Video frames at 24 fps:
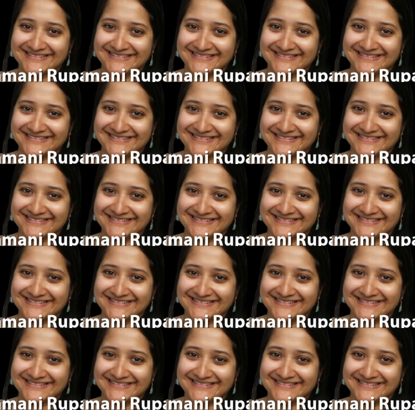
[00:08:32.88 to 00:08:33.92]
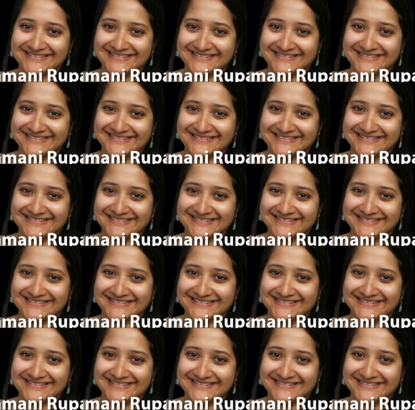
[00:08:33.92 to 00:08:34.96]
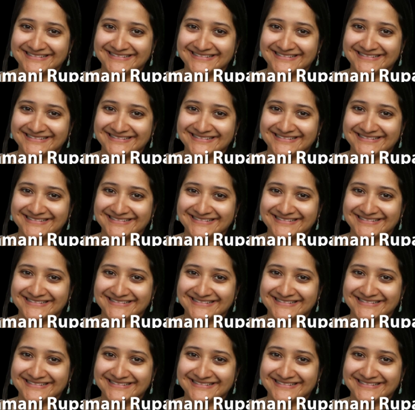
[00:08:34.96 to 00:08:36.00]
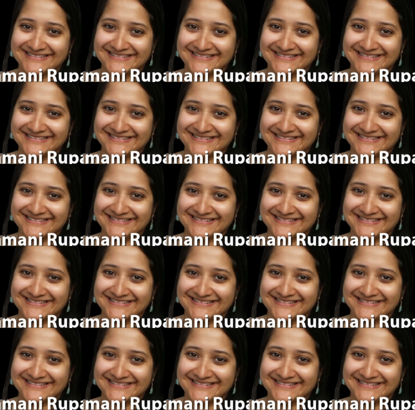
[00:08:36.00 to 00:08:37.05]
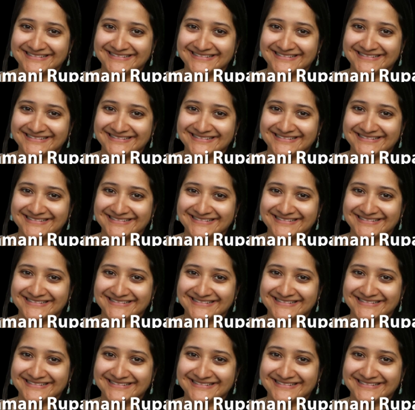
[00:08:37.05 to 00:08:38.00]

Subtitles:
This is a still picture; no speech is visible.